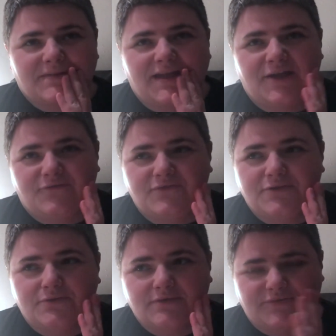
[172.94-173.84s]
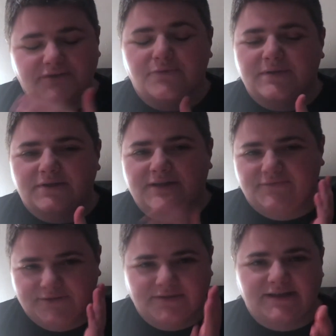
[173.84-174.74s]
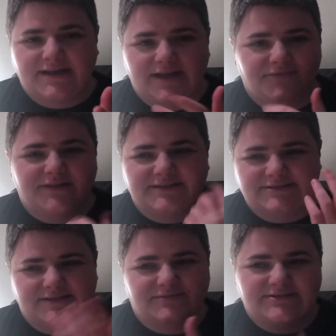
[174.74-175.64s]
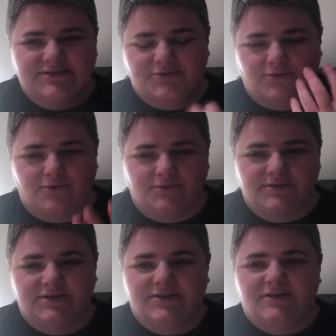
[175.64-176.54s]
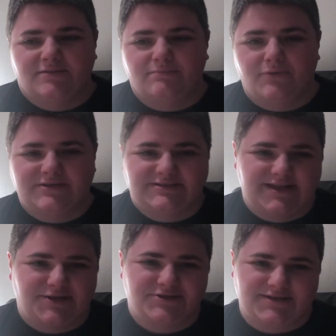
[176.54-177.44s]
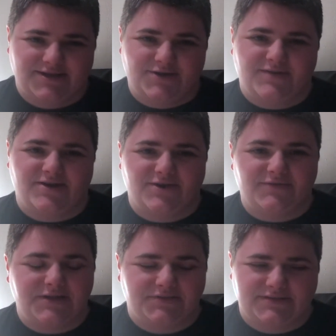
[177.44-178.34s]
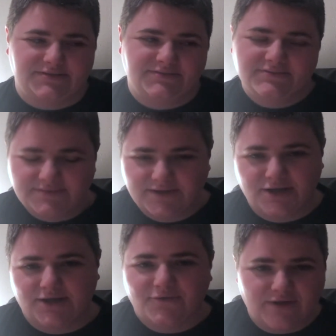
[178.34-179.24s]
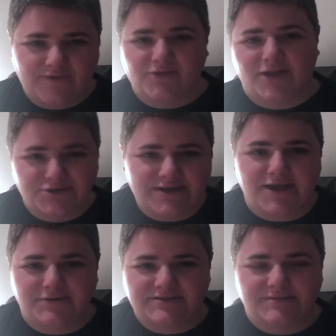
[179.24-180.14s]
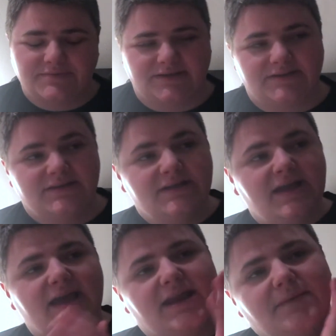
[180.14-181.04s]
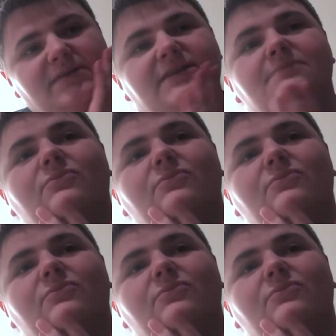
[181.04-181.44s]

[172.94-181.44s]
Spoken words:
I feel weird. I feel like I have the 17-year-old boy stash thing going on rather than a 5 o'clock shadow or something. And I'm getting